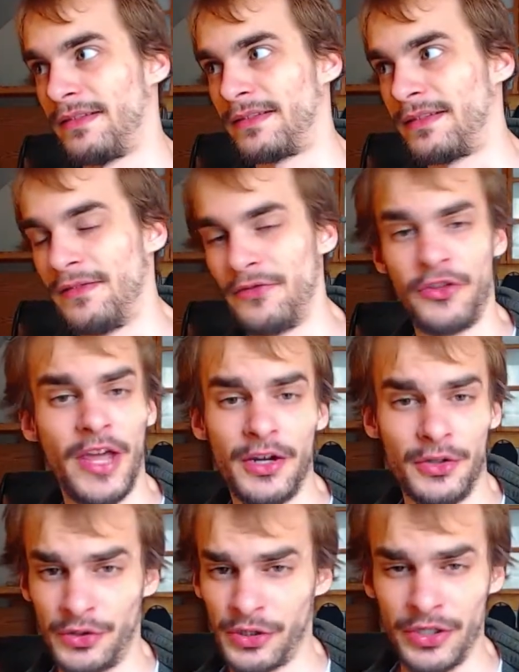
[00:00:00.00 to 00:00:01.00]

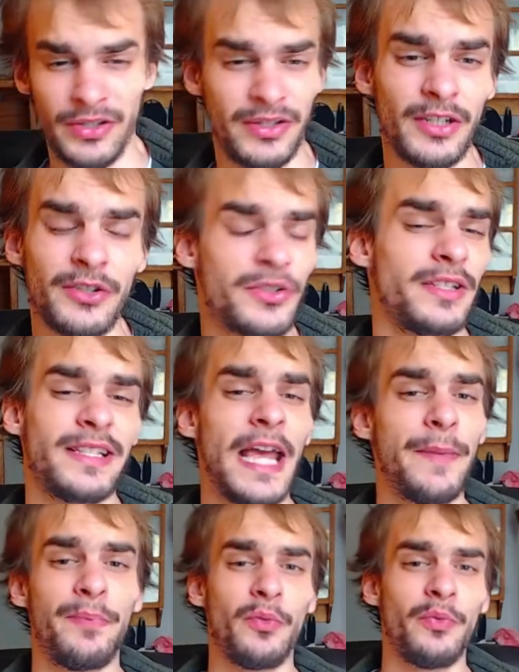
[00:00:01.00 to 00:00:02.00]
there's a
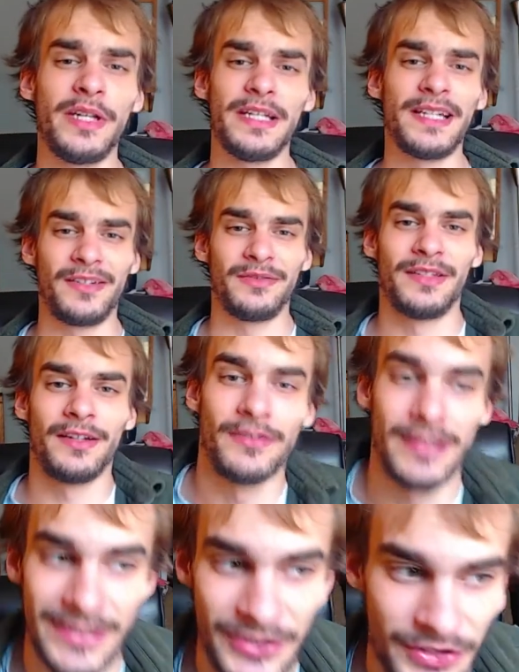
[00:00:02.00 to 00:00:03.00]
type of weed out there
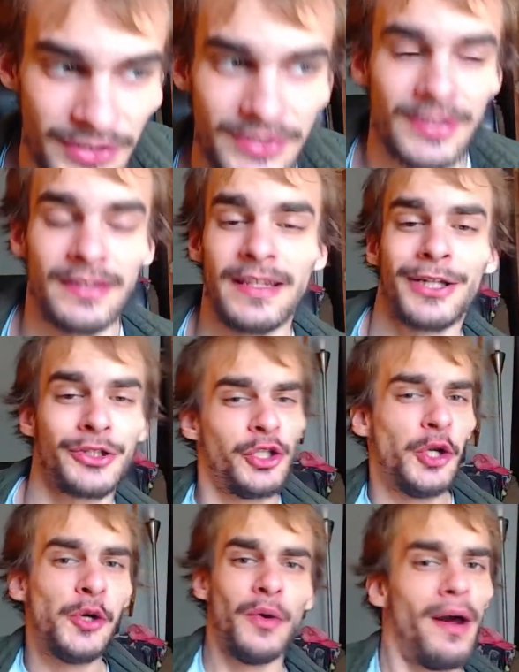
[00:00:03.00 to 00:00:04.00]
that's just a little
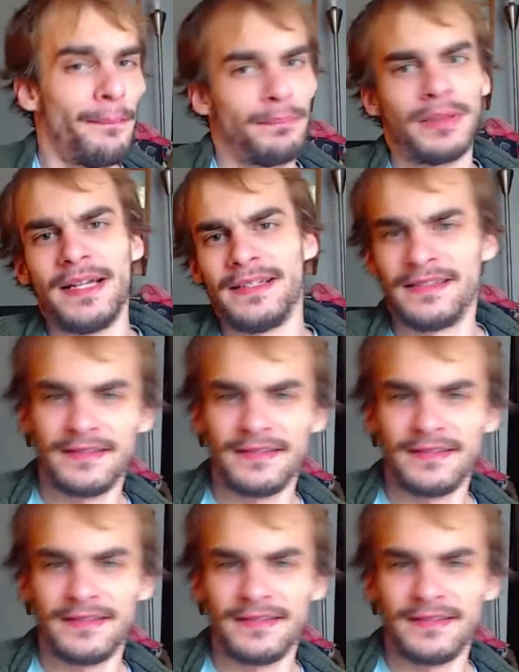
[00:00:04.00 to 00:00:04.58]
too unpleasant